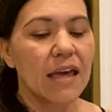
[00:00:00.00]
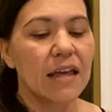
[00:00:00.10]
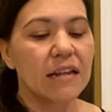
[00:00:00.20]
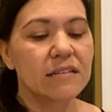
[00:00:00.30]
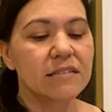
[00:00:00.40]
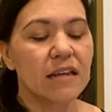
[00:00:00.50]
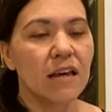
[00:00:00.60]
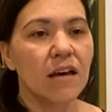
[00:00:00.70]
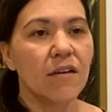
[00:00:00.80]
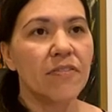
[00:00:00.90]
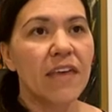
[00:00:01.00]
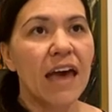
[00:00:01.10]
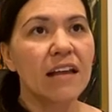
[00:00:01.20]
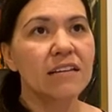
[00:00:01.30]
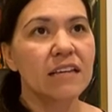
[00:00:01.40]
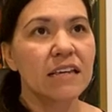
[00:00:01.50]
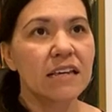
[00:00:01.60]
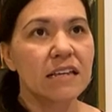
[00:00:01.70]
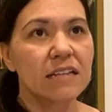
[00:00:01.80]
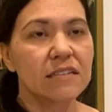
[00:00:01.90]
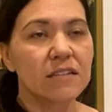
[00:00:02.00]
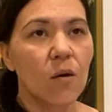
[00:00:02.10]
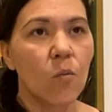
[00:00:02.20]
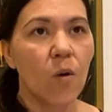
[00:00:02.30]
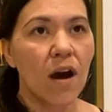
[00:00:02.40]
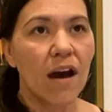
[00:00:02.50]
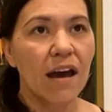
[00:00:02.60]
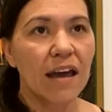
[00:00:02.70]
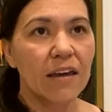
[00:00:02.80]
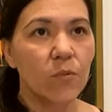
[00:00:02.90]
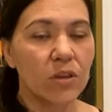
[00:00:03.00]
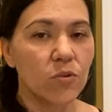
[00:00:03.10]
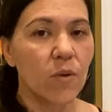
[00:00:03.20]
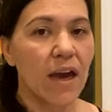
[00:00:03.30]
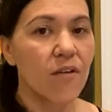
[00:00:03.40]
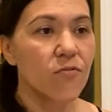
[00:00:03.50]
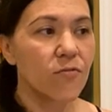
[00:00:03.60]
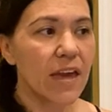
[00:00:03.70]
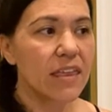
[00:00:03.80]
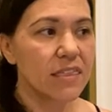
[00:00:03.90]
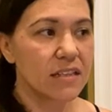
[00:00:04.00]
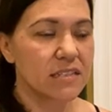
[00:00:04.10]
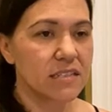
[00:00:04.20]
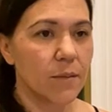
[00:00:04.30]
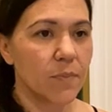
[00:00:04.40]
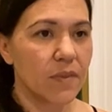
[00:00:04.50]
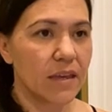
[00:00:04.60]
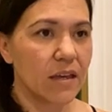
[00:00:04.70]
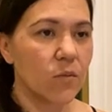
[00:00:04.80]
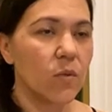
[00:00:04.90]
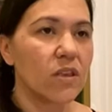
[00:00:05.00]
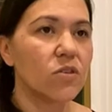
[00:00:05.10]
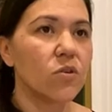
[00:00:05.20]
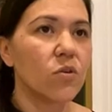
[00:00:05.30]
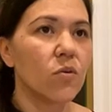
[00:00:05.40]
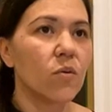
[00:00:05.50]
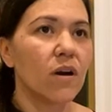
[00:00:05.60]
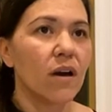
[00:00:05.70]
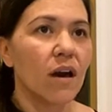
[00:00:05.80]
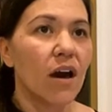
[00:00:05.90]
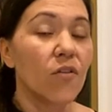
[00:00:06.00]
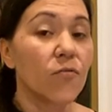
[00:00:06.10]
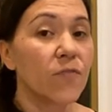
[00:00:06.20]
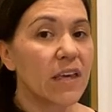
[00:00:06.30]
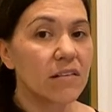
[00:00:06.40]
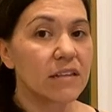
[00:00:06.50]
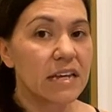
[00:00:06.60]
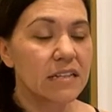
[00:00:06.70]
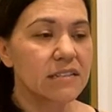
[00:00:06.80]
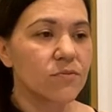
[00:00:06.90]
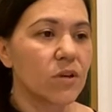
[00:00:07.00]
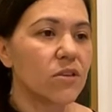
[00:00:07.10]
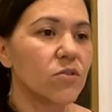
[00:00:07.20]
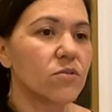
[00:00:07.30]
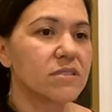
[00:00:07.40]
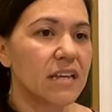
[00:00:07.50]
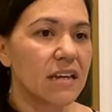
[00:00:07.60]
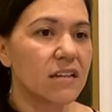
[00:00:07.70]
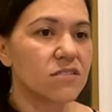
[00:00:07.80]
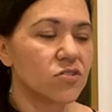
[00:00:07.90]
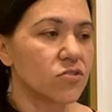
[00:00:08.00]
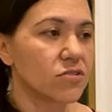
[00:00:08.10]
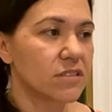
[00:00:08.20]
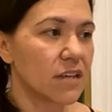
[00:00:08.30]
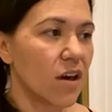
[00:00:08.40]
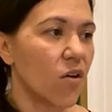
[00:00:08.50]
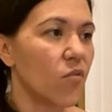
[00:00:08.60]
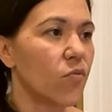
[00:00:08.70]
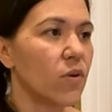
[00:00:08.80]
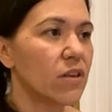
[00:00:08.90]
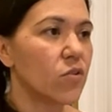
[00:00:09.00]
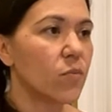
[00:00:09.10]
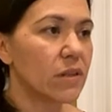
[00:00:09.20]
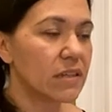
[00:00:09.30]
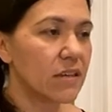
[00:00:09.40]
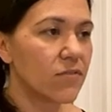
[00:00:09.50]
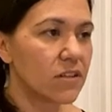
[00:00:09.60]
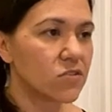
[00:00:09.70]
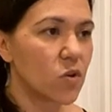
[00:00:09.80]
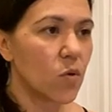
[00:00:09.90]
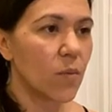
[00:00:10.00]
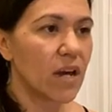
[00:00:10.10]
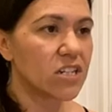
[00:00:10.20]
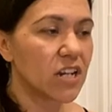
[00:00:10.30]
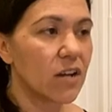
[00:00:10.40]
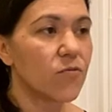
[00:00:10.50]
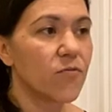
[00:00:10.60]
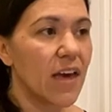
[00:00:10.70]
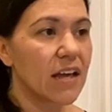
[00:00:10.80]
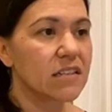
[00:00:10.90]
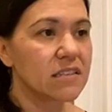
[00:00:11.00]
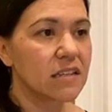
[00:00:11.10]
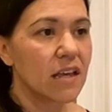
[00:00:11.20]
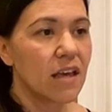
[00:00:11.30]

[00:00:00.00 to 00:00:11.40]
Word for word: And uh, that is why when you have faith in something, when you uh, feel it, when you say it to yourself, when you believe it so much, it affects